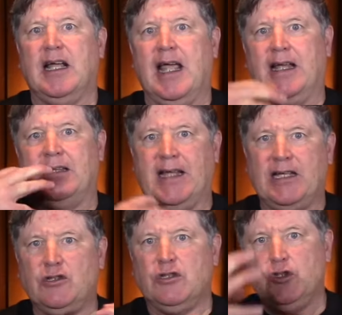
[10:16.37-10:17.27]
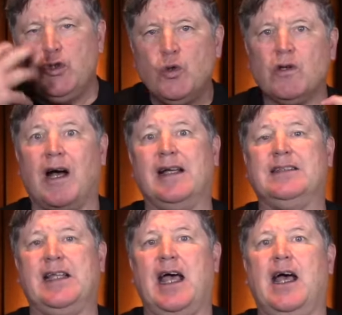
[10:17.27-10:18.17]
and they
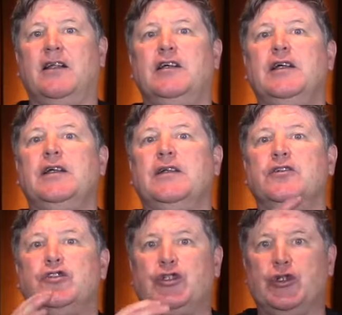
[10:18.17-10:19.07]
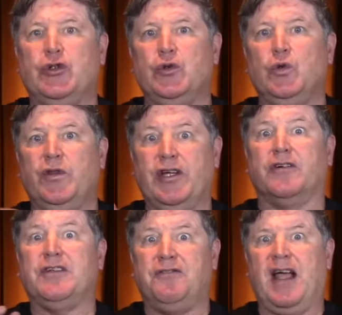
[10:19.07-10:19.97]
utilize that to their
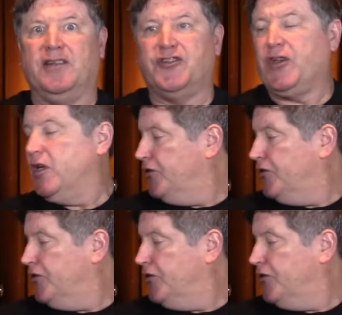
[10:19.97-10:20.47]
defense.